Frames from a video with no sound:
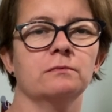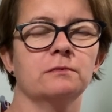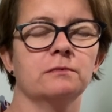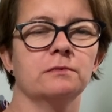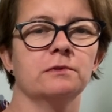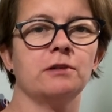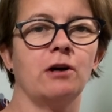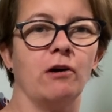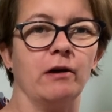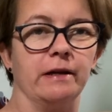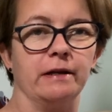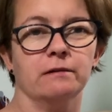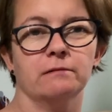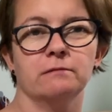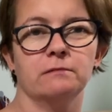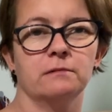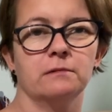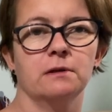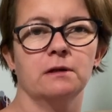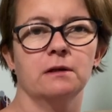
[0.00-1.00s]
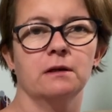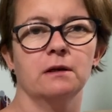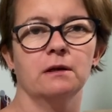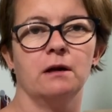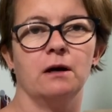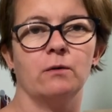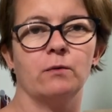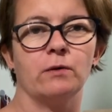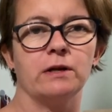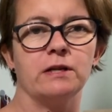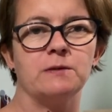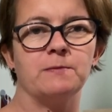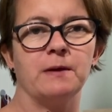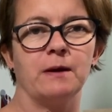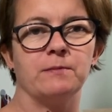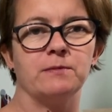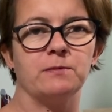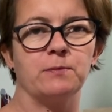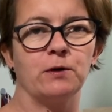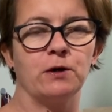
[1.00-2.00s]
tight. I wanted to be able
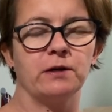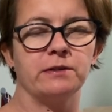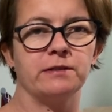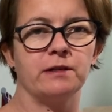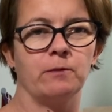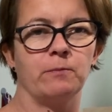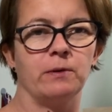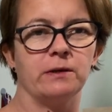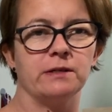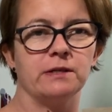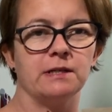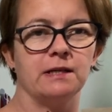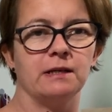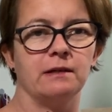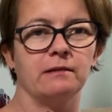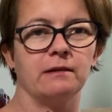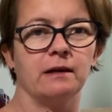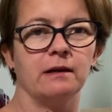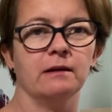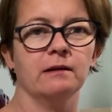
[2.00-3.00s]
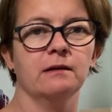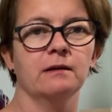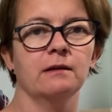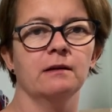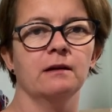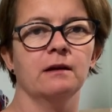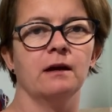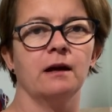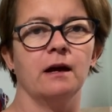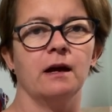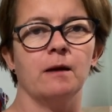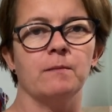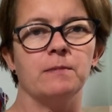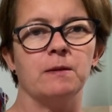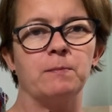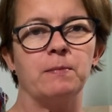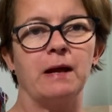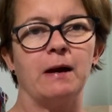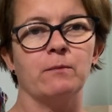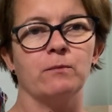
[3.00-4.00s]
to put a top underneath it. Um, the
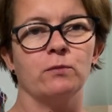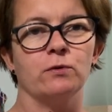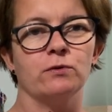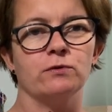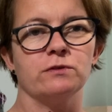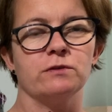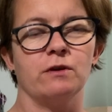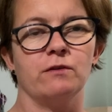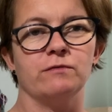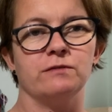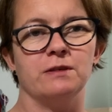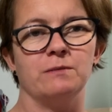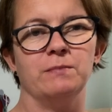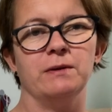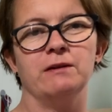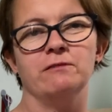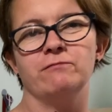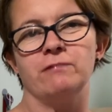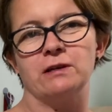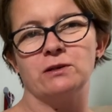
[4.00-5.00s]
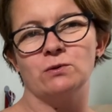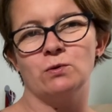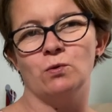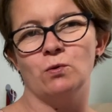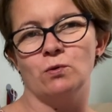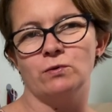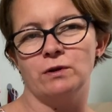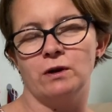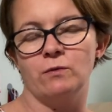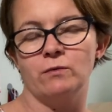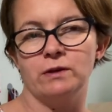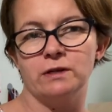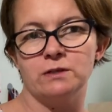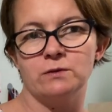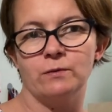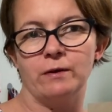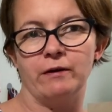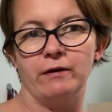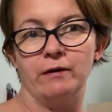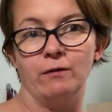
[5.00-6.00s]
plan was obviously being red cord, I wanted to
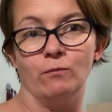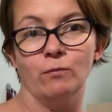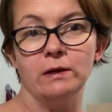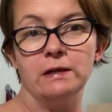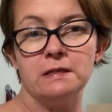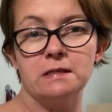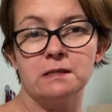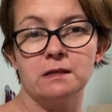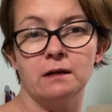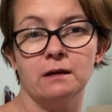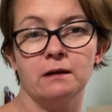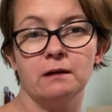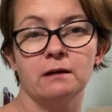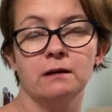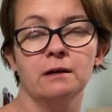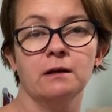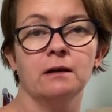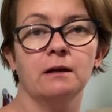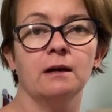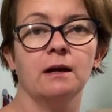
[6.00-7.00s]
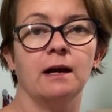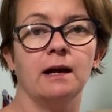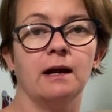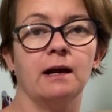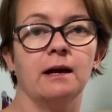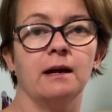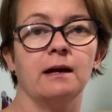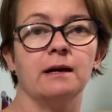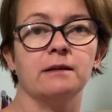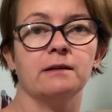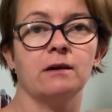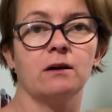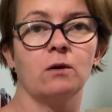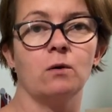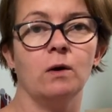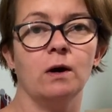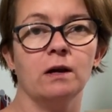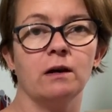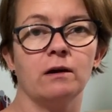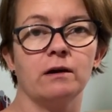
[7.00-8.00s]
wear it in winter and I
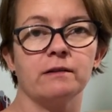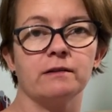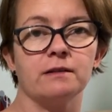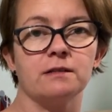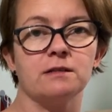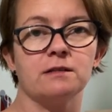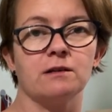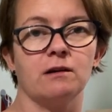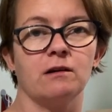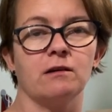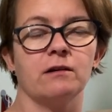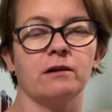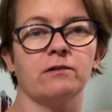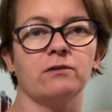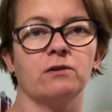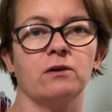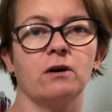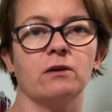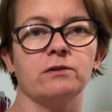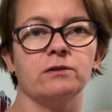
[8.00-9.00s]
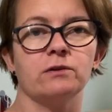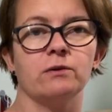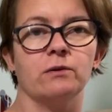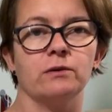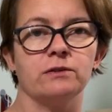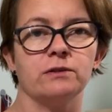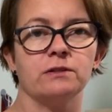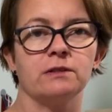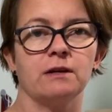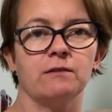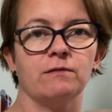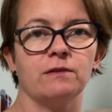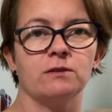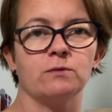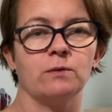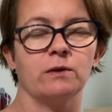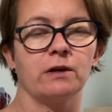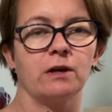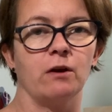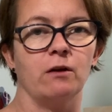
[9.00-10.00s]
quite like this style and I thought, oh, do you know, I'll just give this
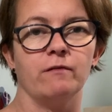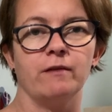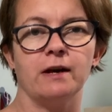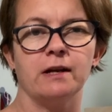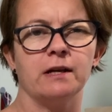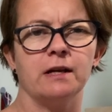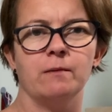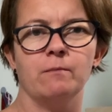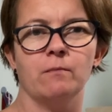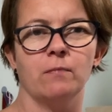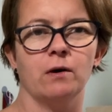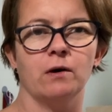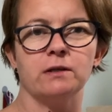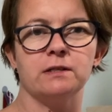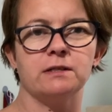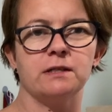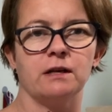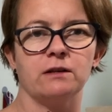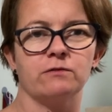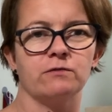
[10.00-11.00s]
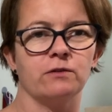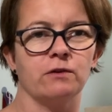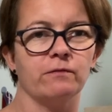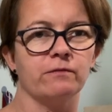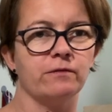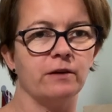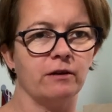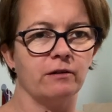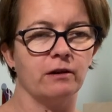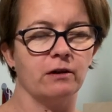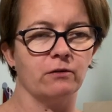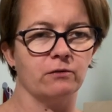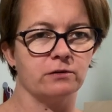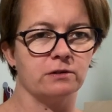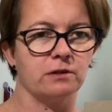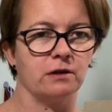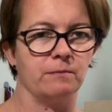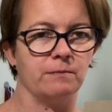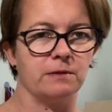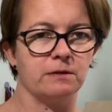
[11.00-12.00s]
one a go. I've had it in my stash for a very long
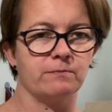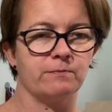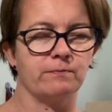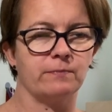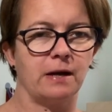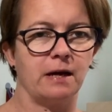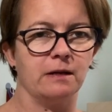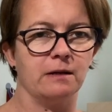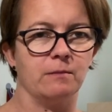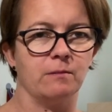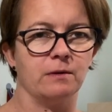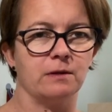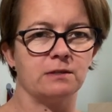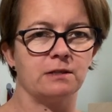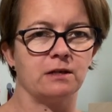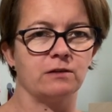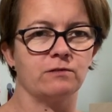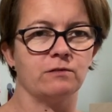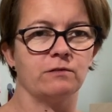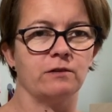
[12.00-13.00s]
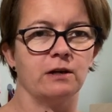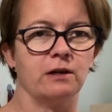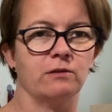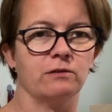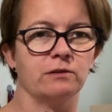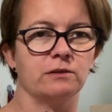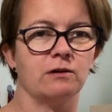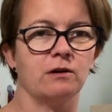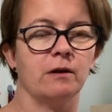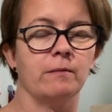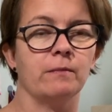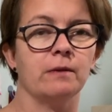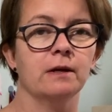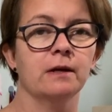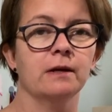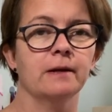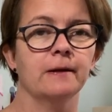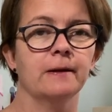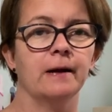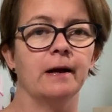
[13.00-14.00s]
time, this pattern in my stash for a very long time.
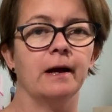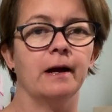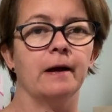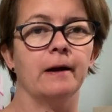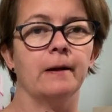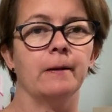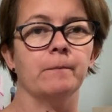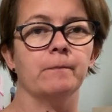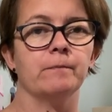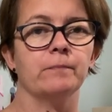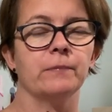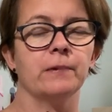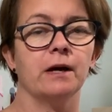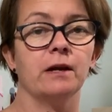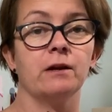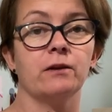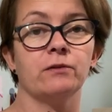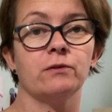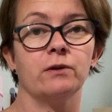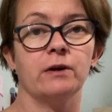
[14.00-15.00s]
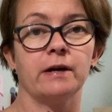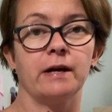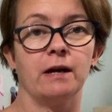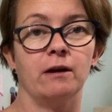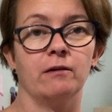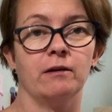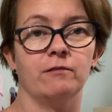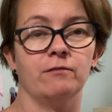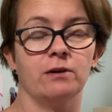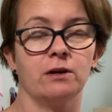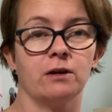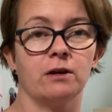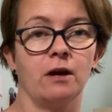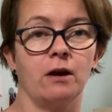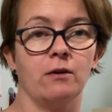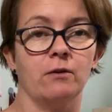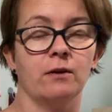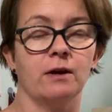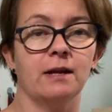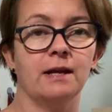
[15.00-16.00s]
Um, and I thought, okay, I'll give it a
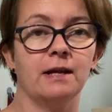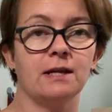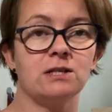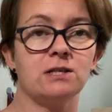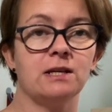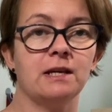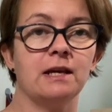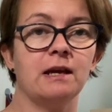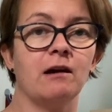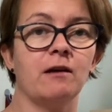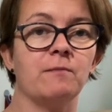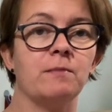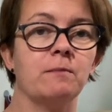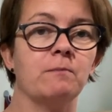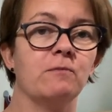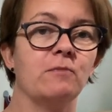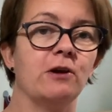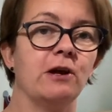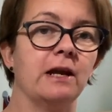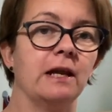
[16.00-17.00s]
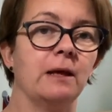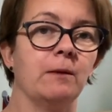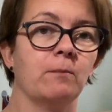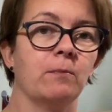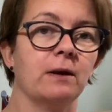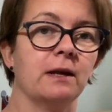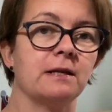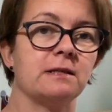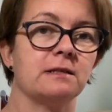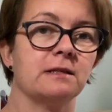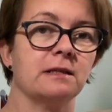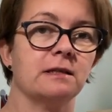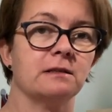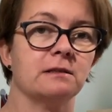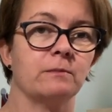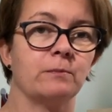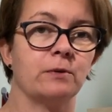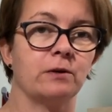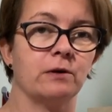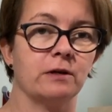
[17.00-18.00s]
go. And actually I've been really pleasantly
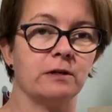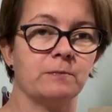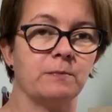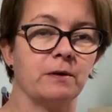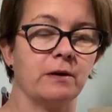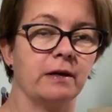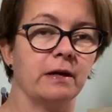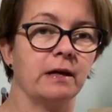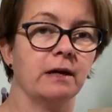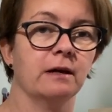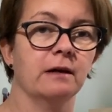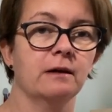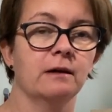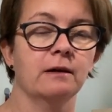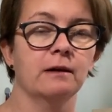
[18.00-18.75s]
surprised by it.